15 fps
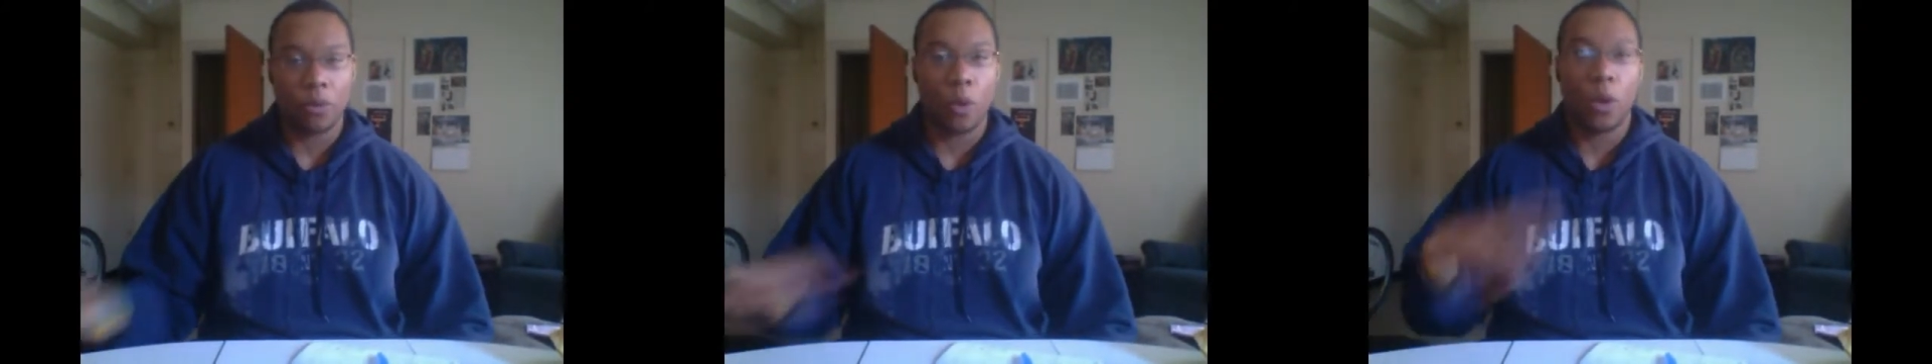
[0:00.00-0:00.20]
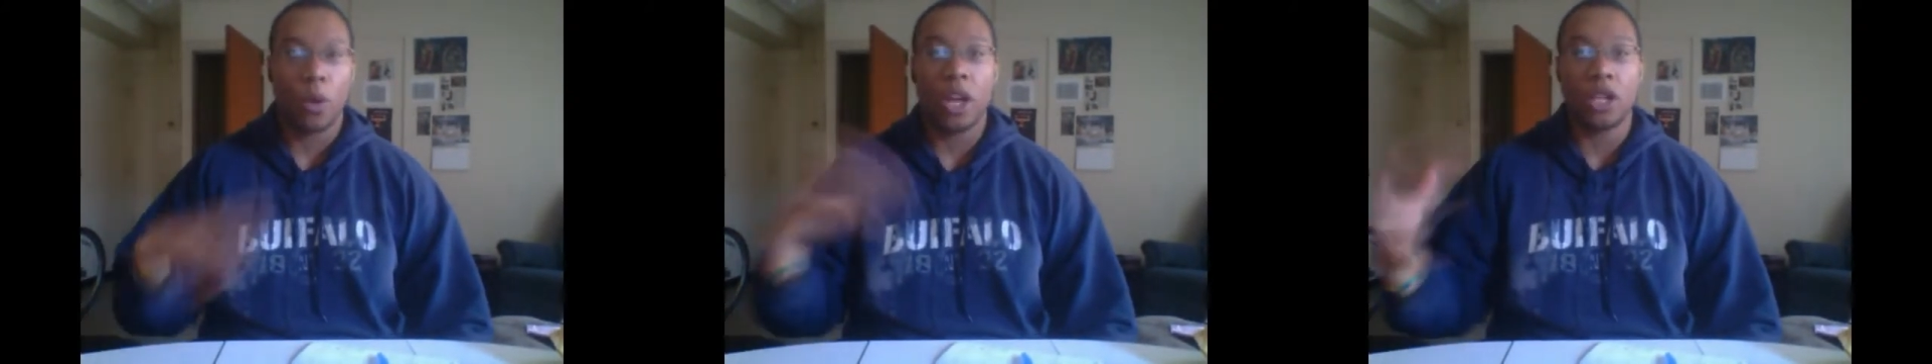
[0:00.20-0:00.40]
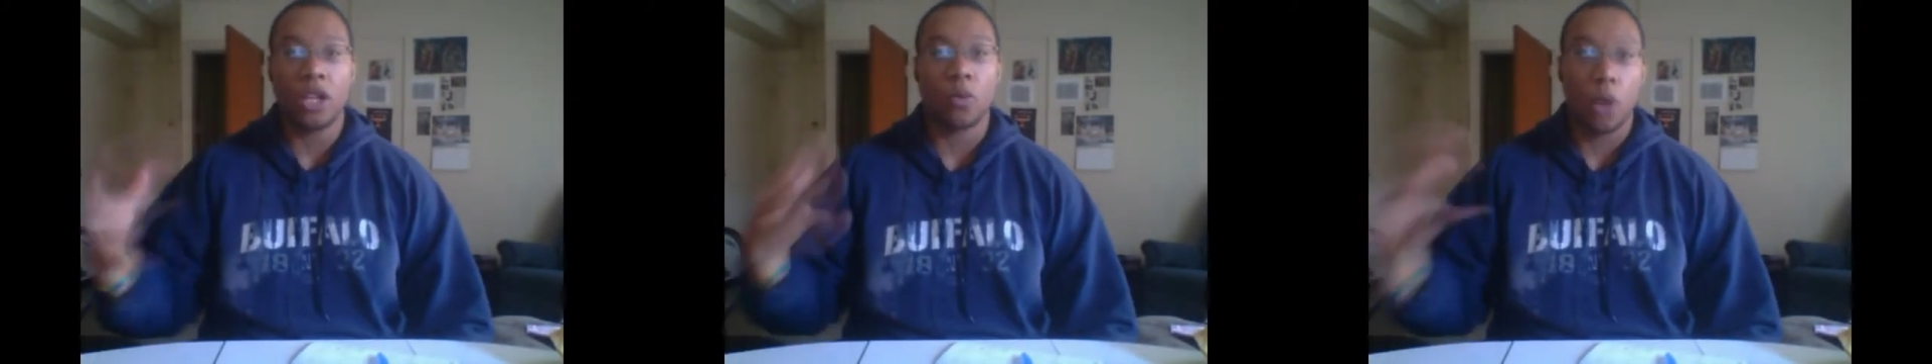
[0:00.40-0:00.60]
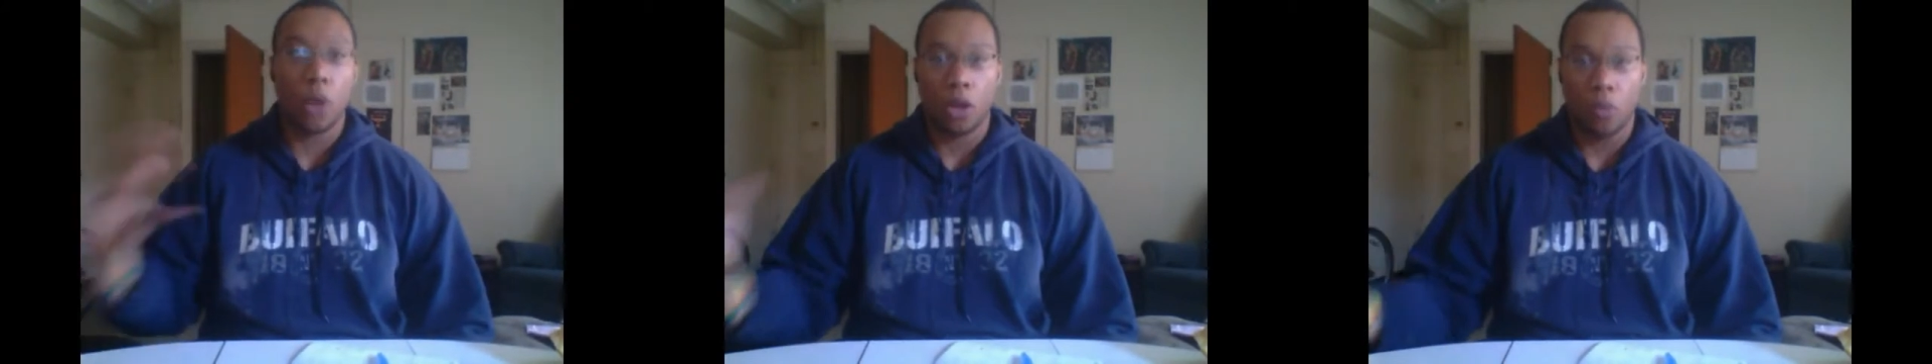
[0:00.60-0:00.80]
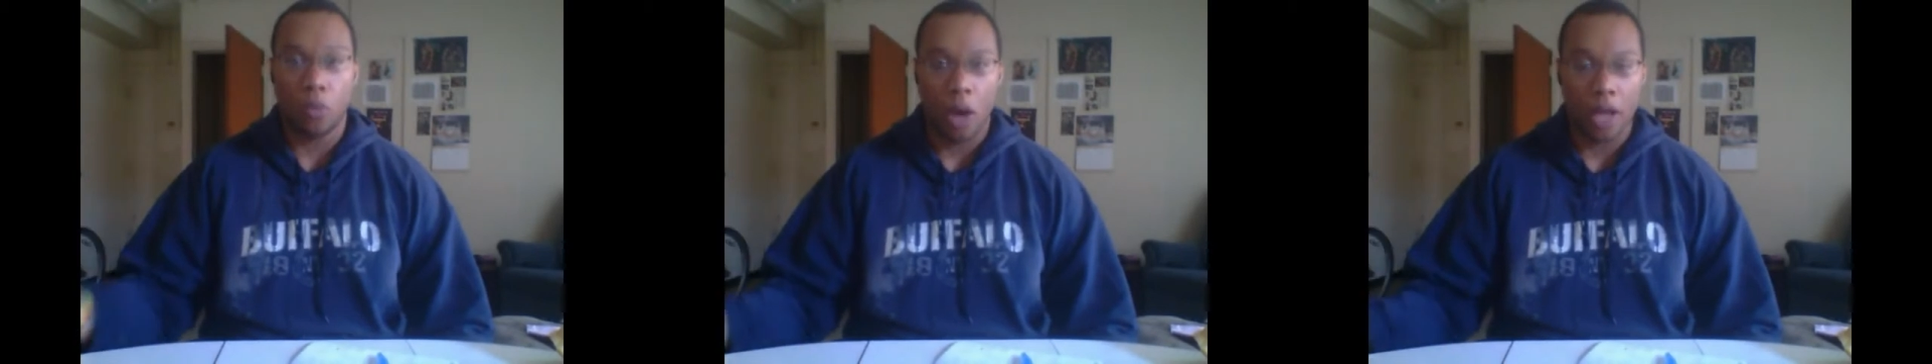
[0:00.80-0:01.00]
where his
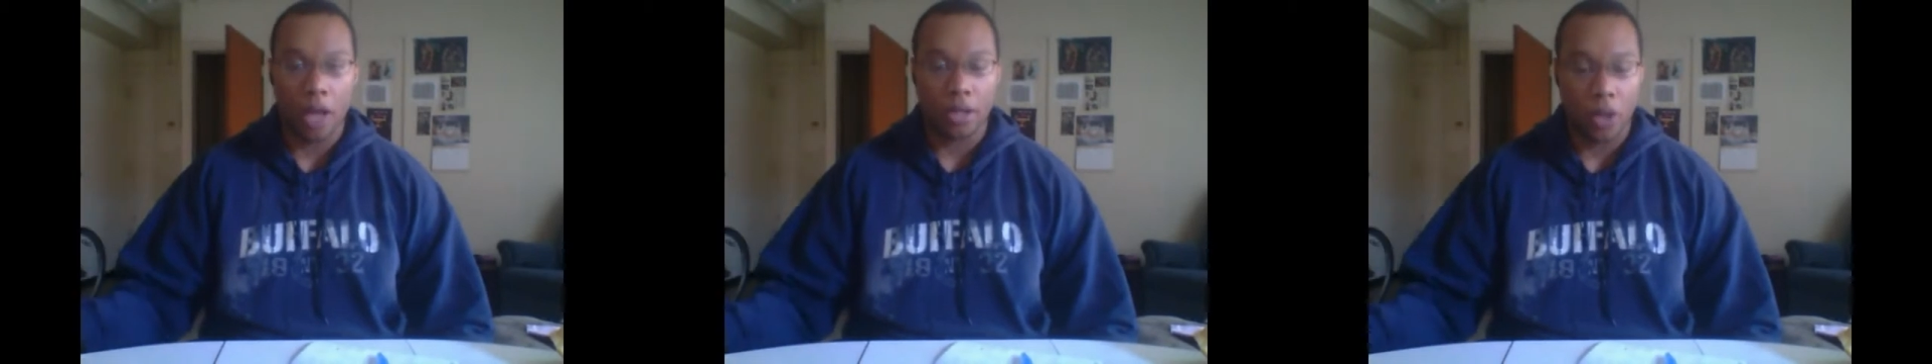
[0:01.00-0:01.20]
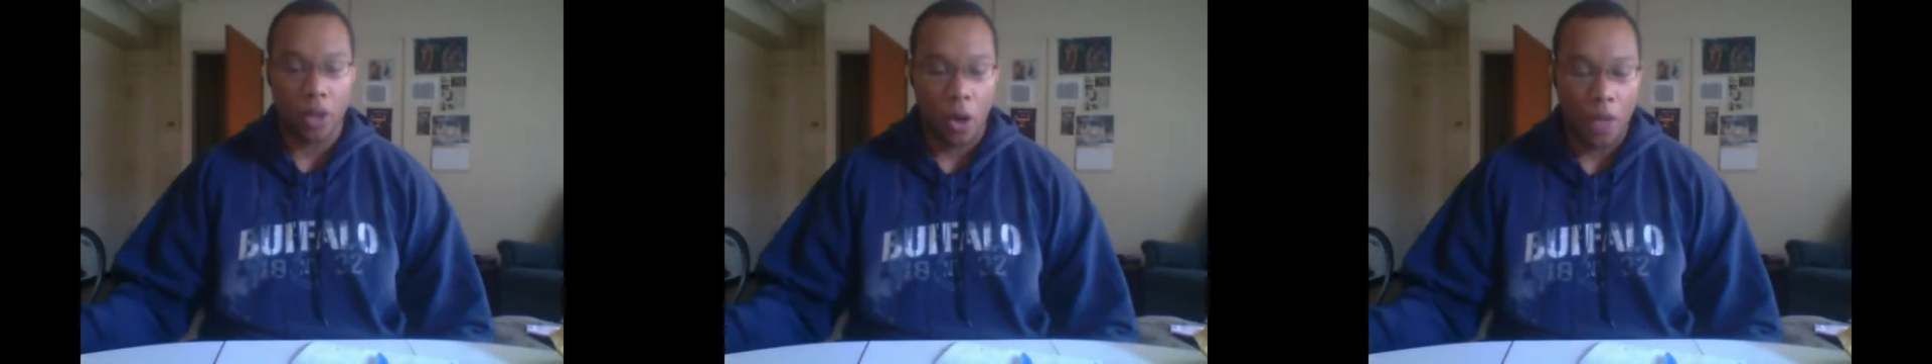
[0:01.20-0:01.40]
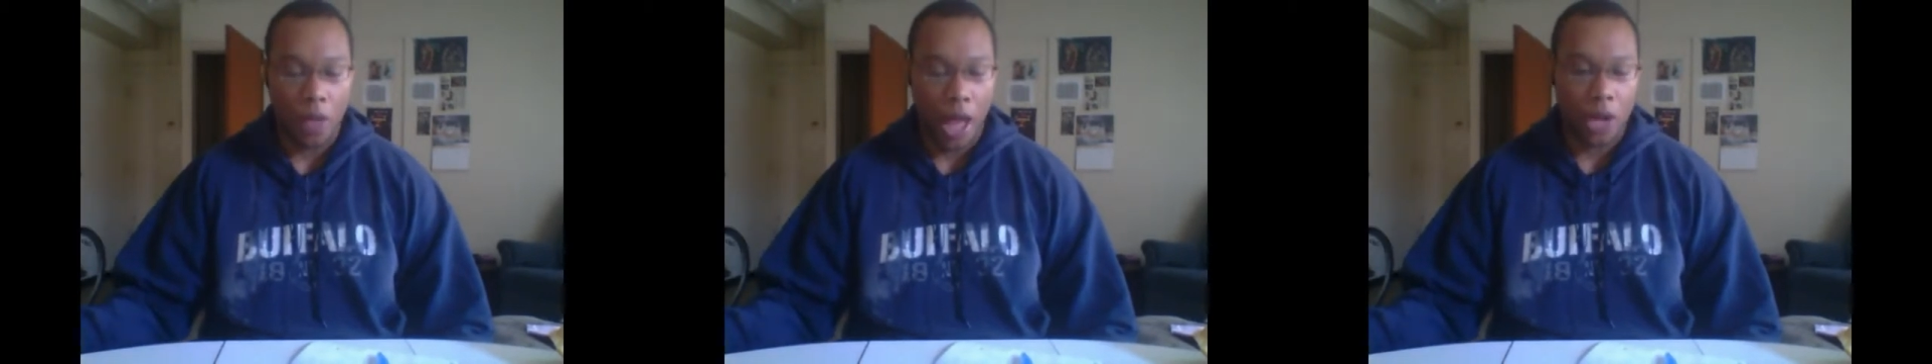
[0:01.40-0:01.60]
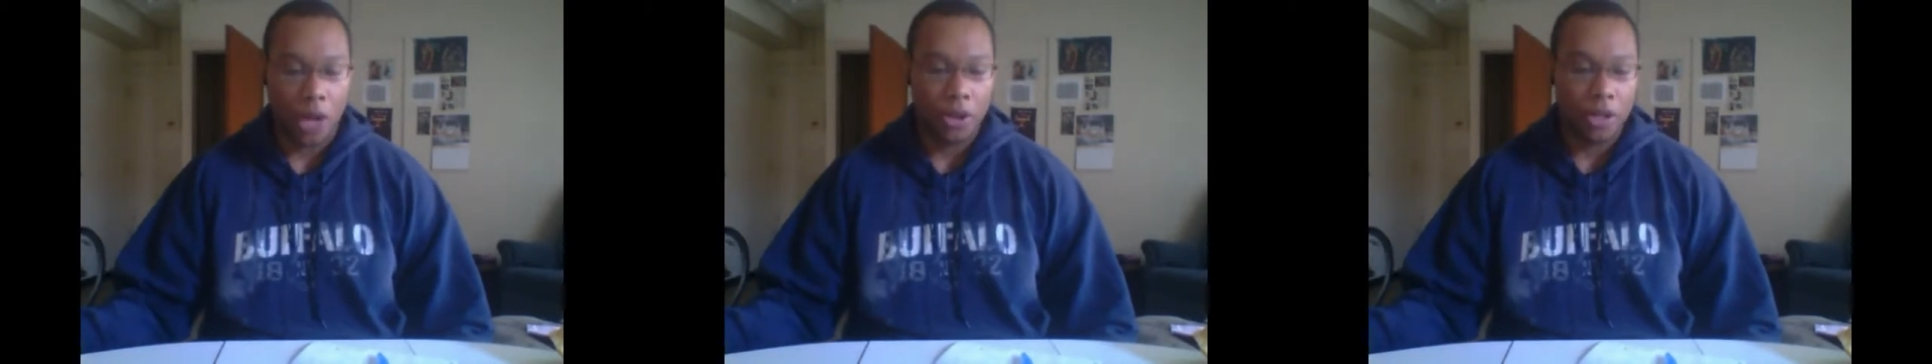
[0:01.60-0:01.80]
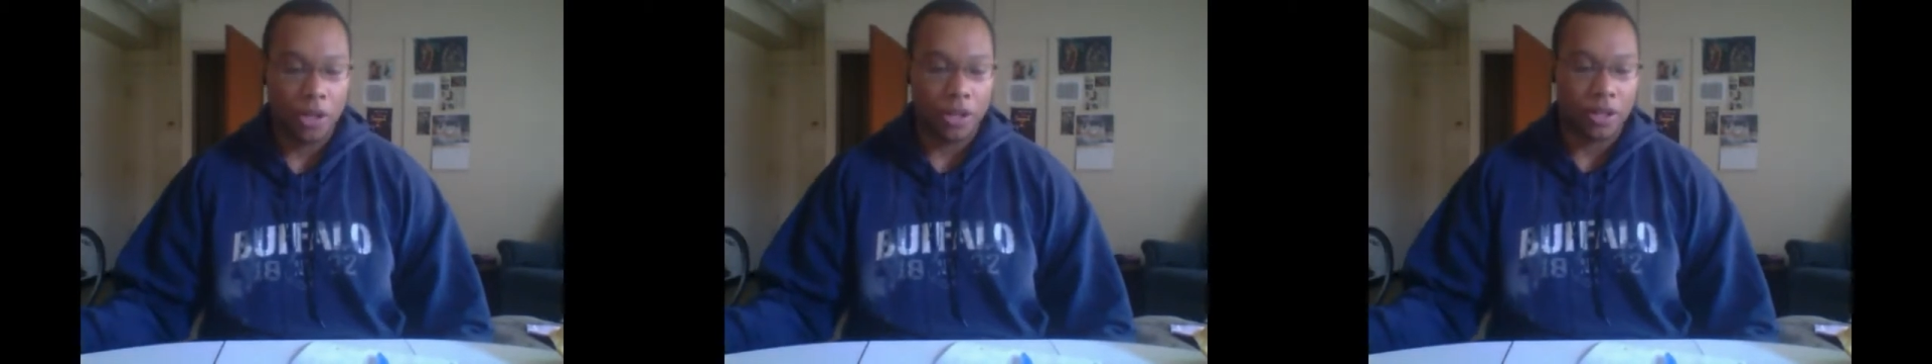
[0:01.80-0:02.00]
world was and all that
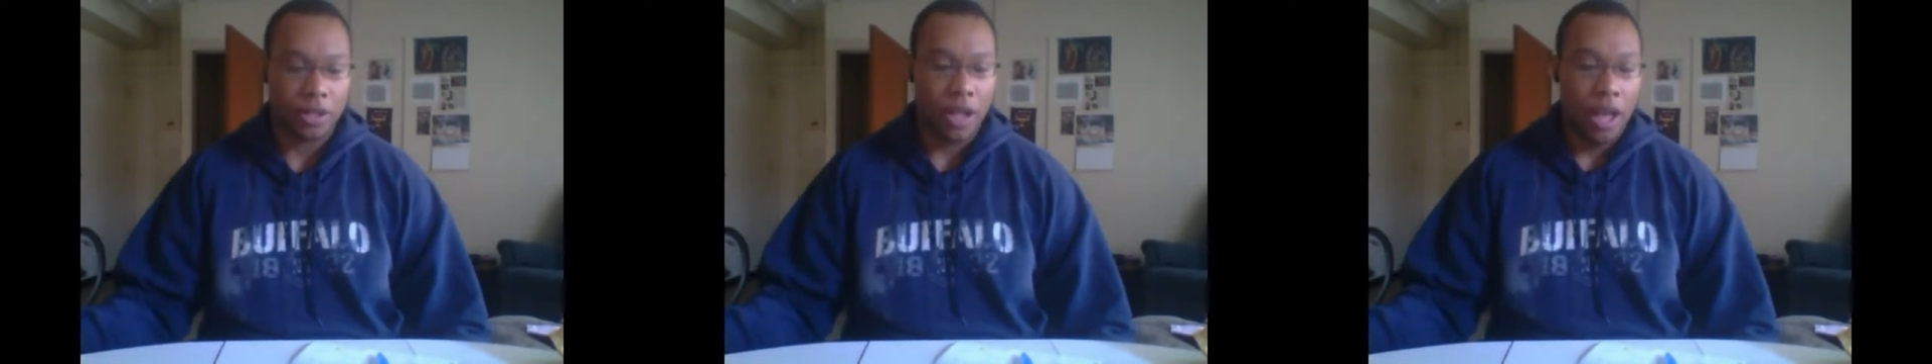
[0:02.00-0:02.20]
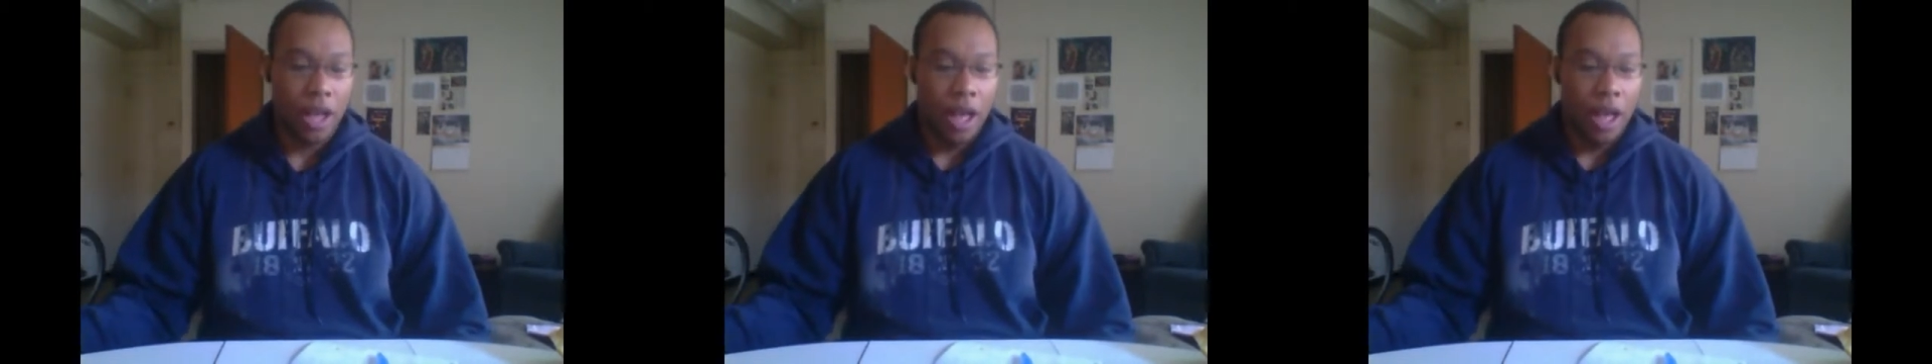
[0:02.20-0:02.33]
goodness.